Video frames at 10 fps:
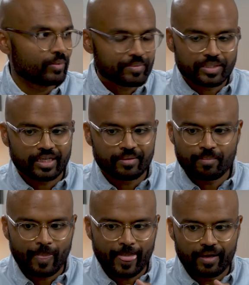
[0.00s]
on the website,
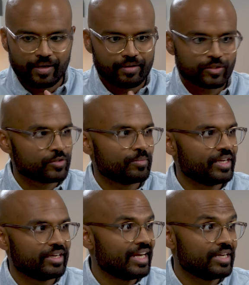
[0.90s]
social
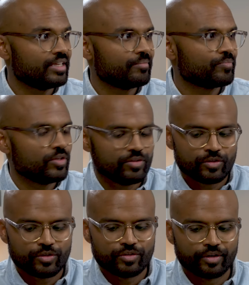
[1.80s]
media, anything,
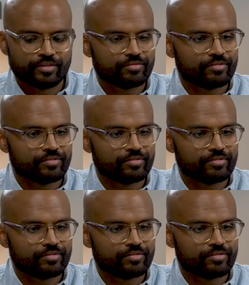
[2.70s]
you don't